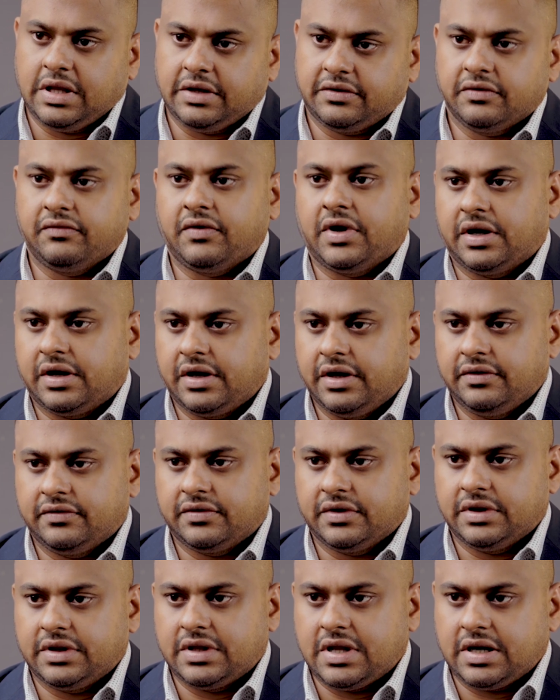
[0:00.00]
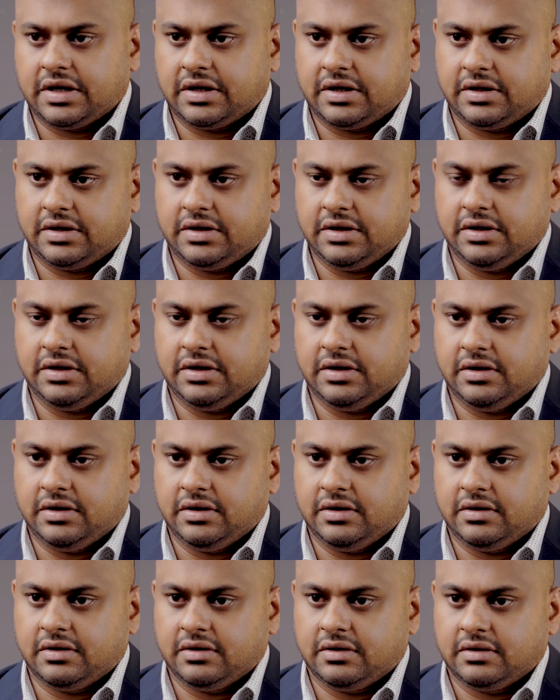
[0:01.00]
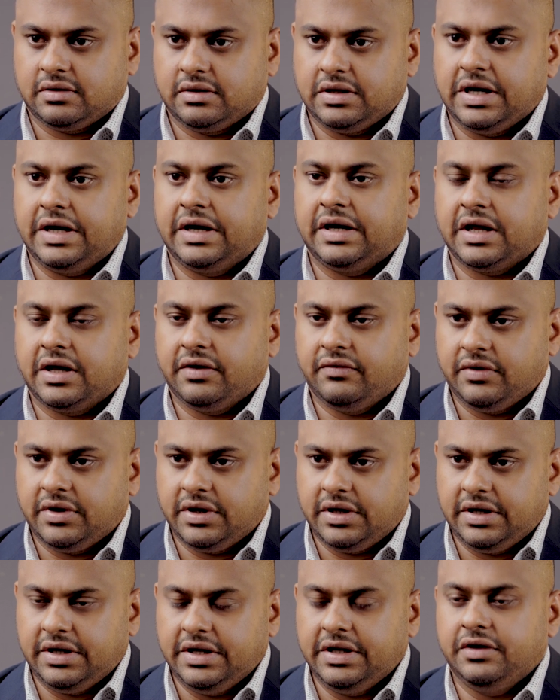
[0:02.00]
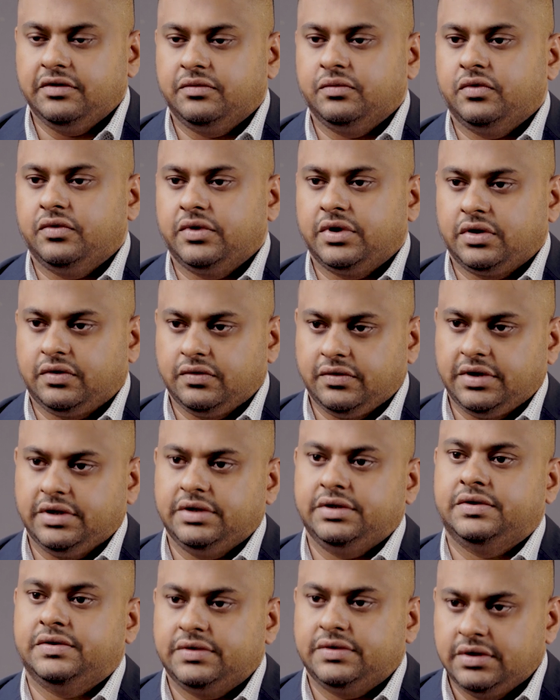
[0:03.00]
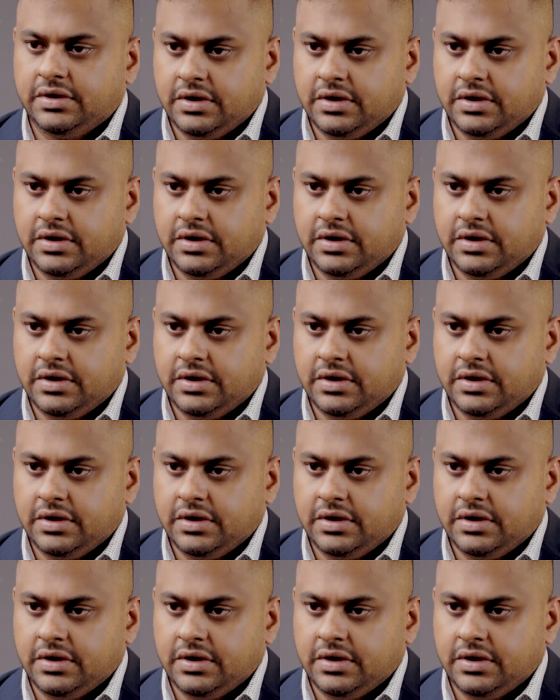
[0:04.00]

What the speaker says: that's the one reason that the entire world is moving towards